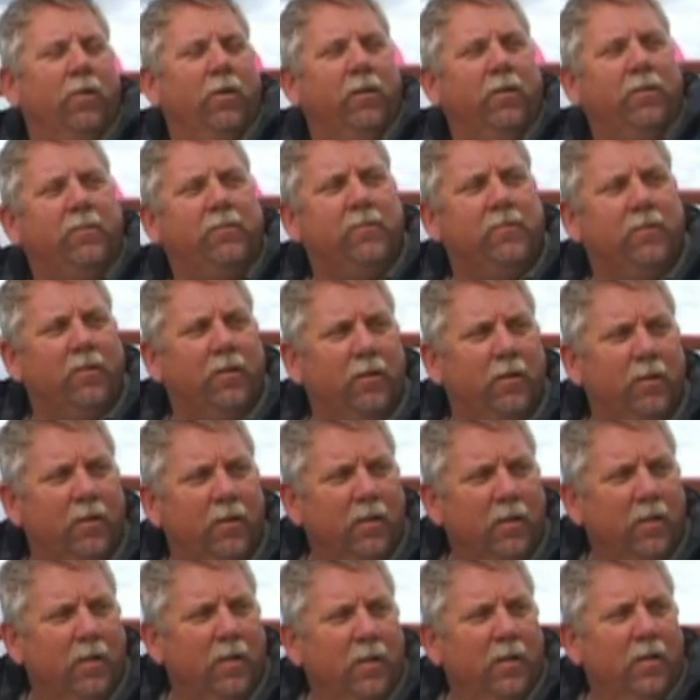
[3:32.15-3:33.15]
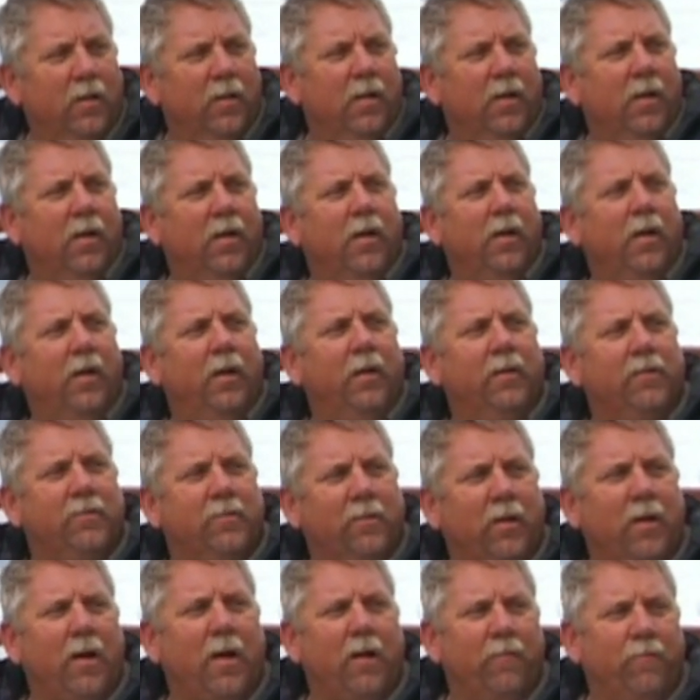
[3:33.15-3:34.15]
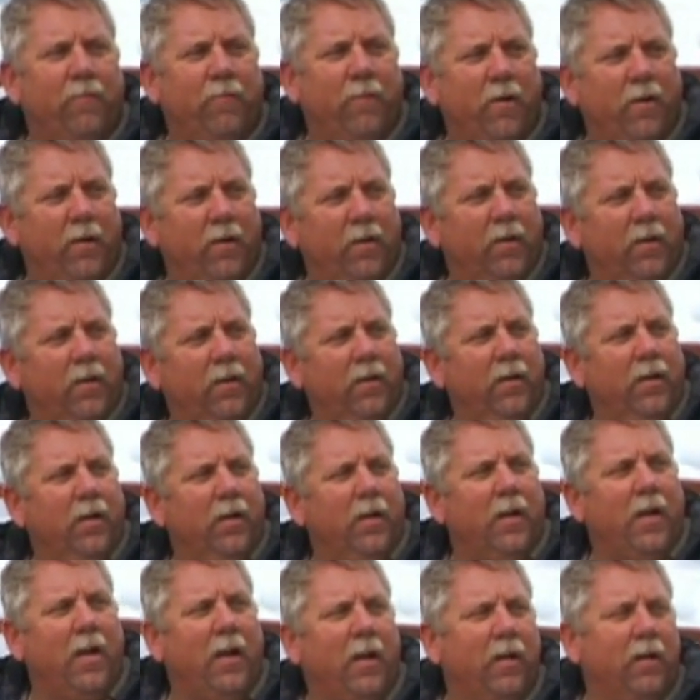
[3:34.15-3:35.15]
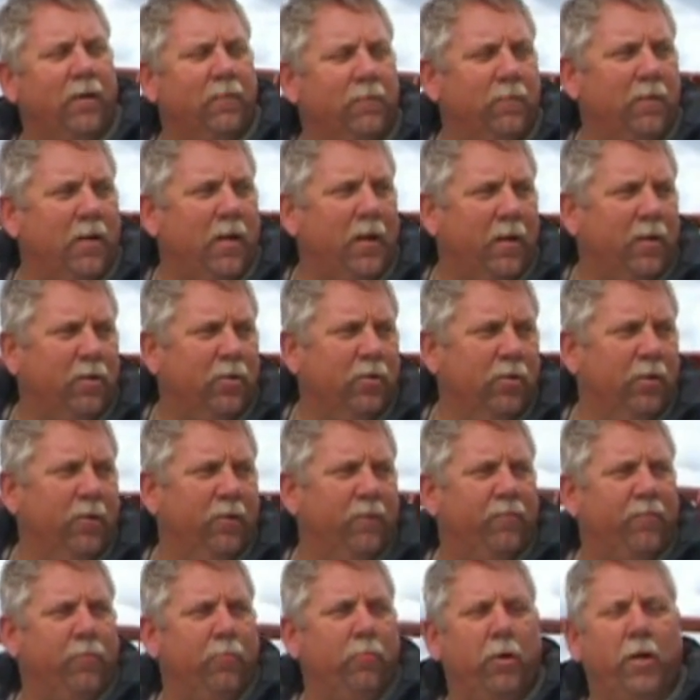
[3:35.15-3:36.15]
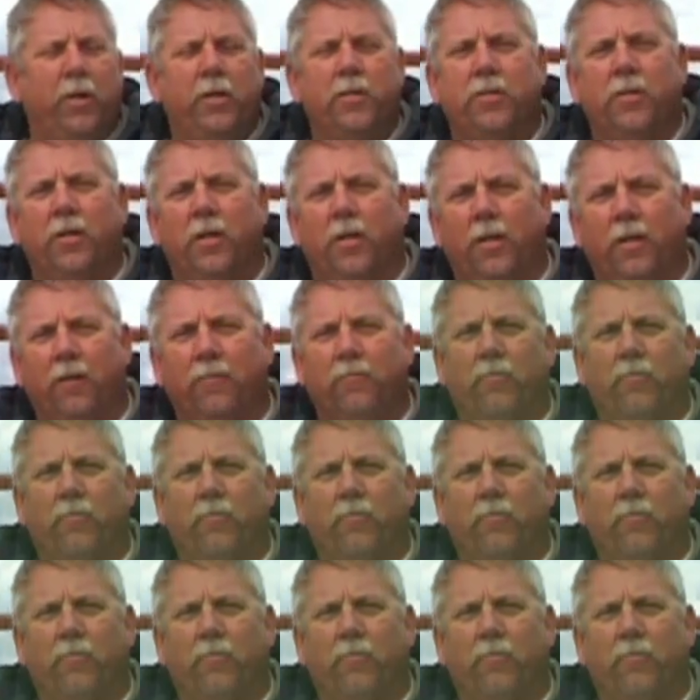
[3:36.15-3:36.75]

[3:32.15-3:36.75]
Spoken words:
and it's a lot of fun and a lot of good information on that